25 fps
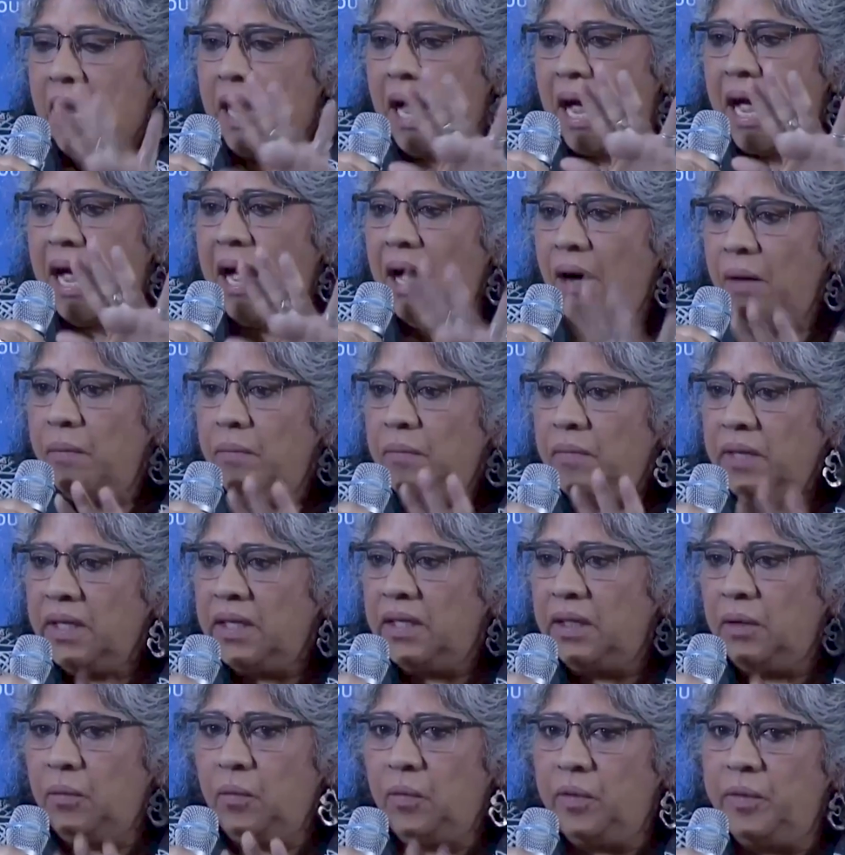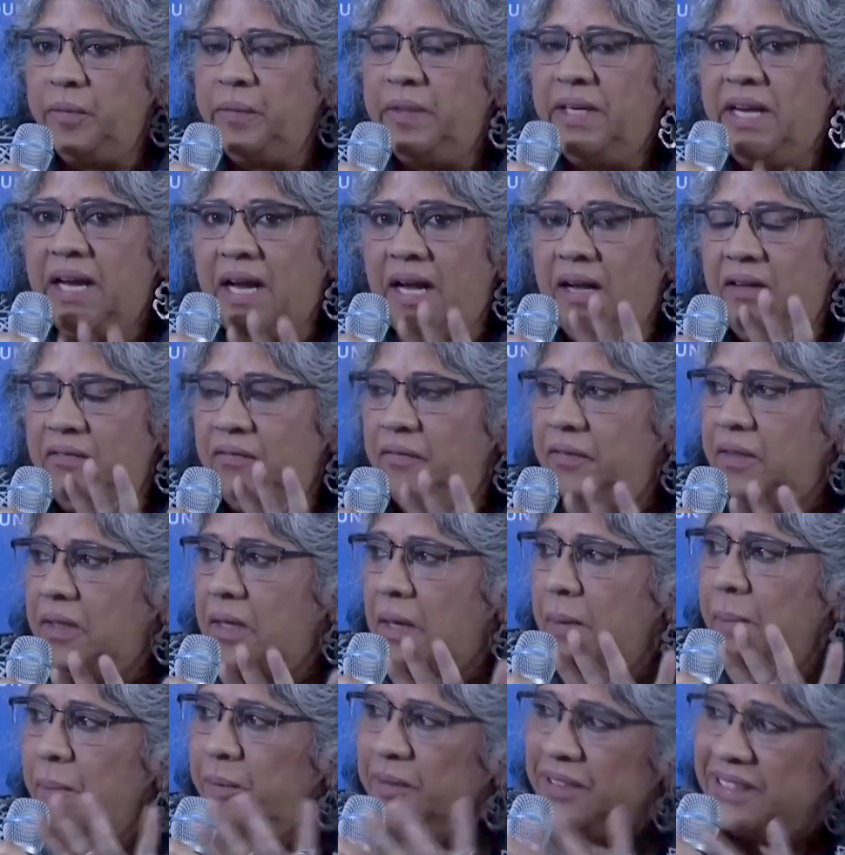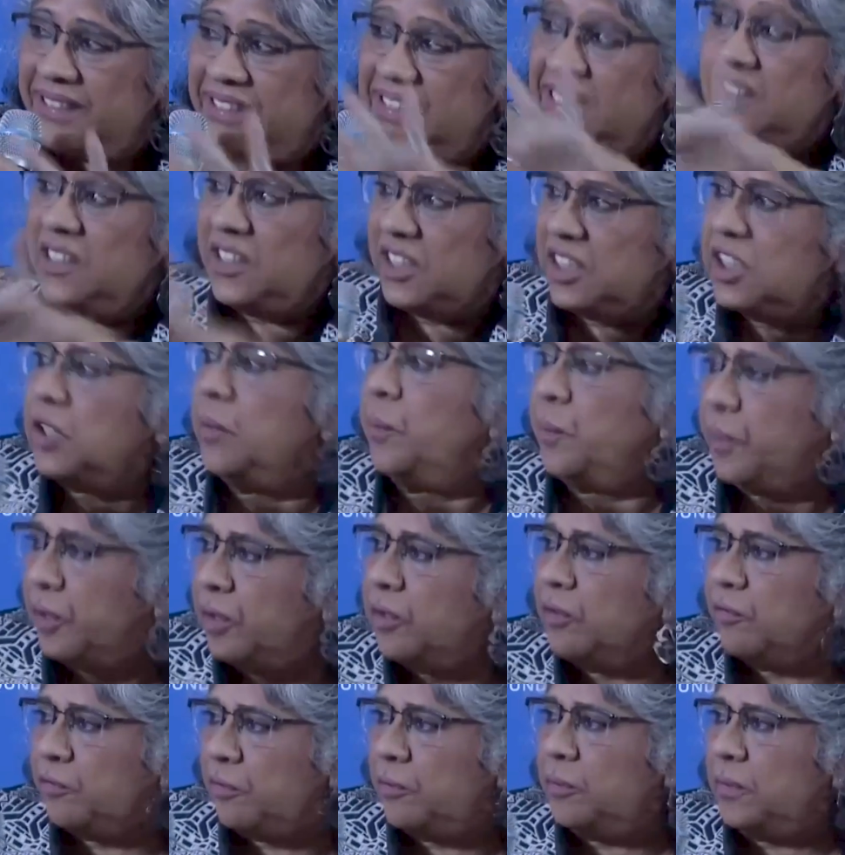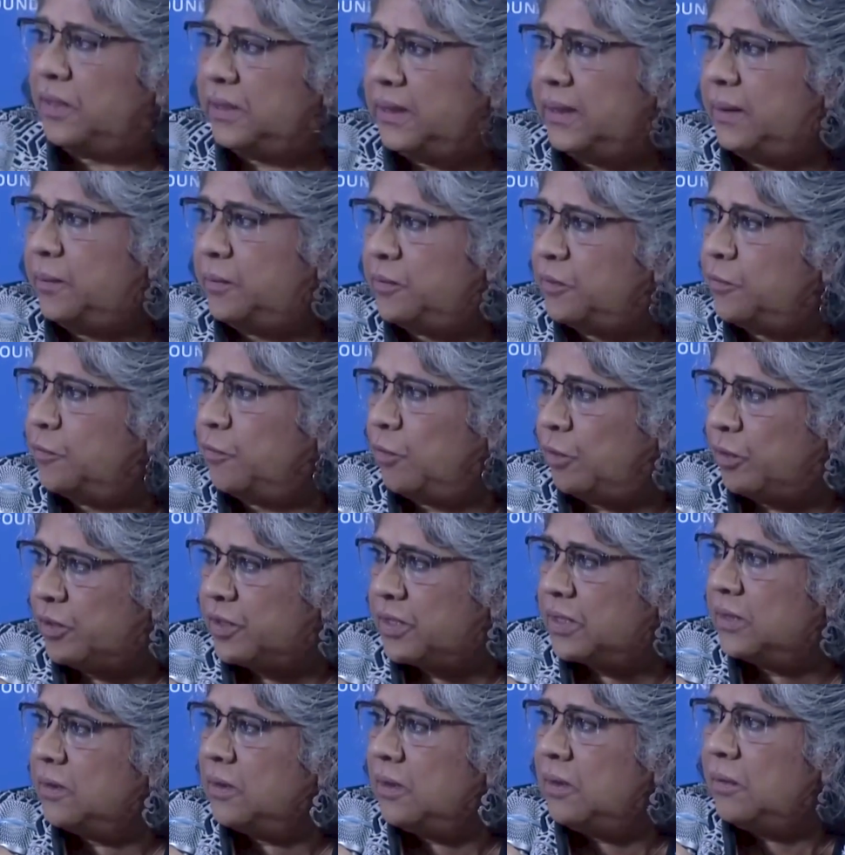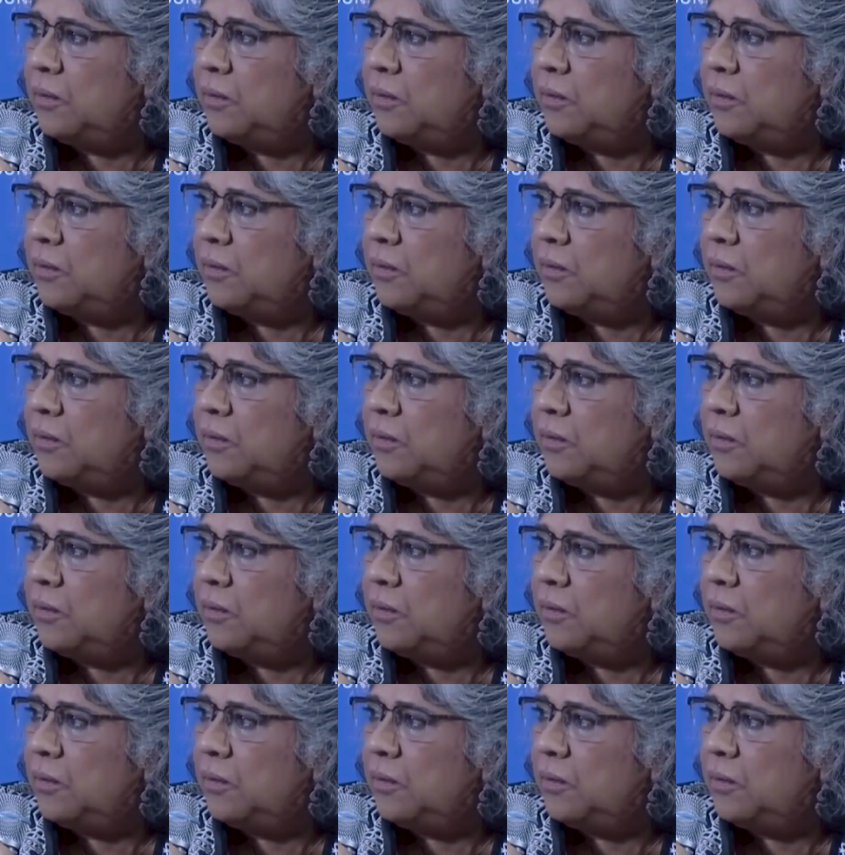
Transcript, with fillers: How many women have completely disappeared from the labor force?